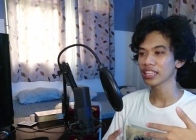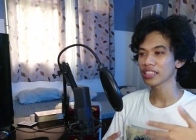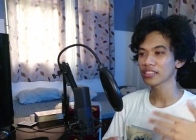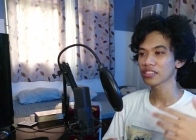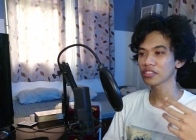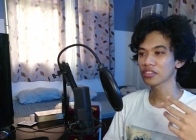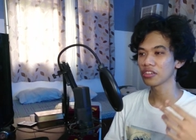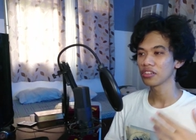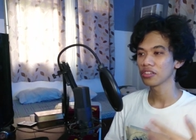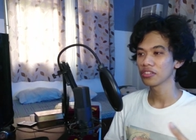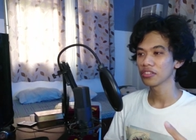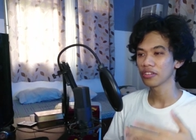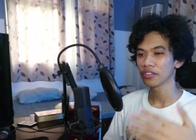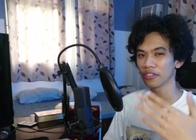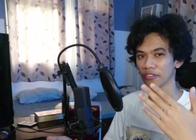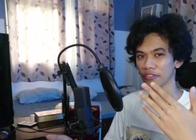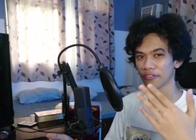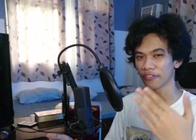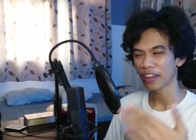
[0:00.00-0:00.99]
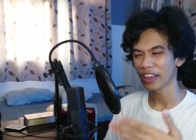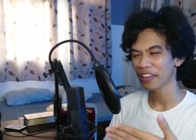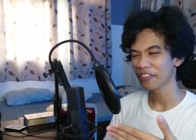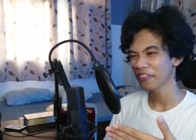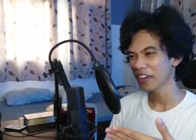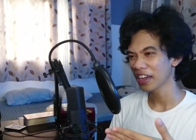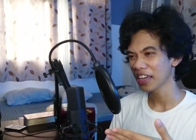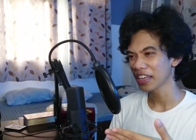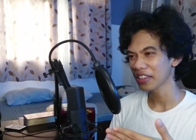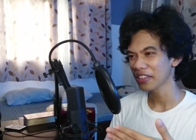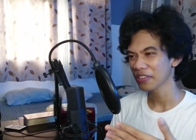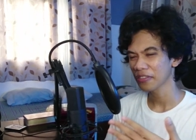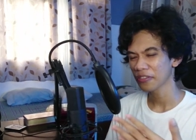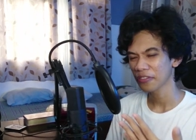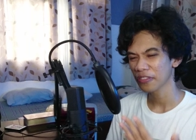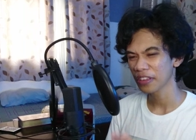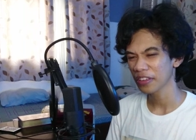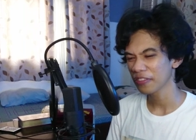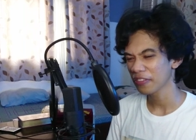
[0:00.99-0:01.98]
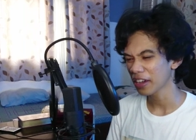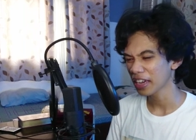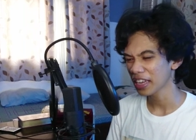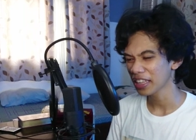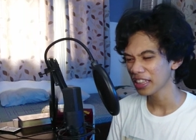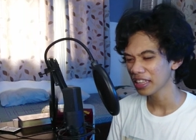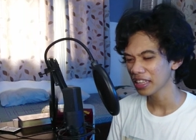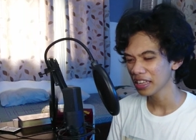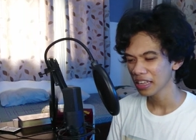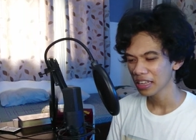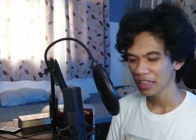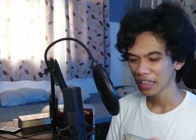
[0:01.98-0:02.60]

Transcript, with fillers: It's called Fifine. Fifine.